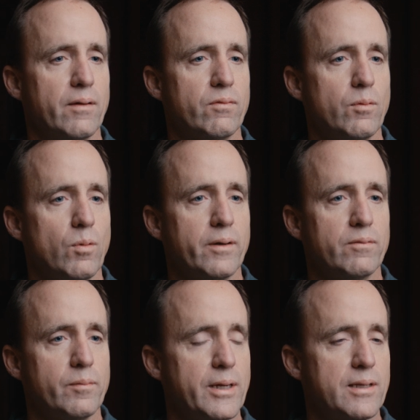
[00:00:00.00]
Every one of
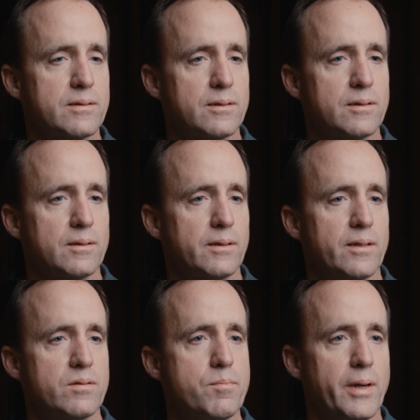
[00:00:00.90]
them
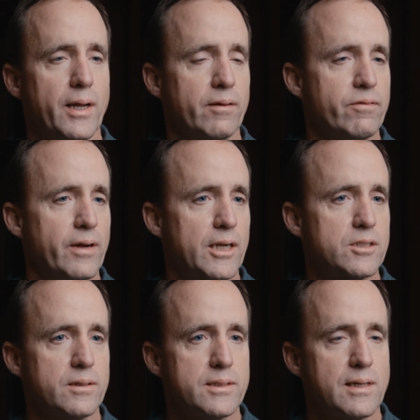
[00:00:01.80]
has a manufacturing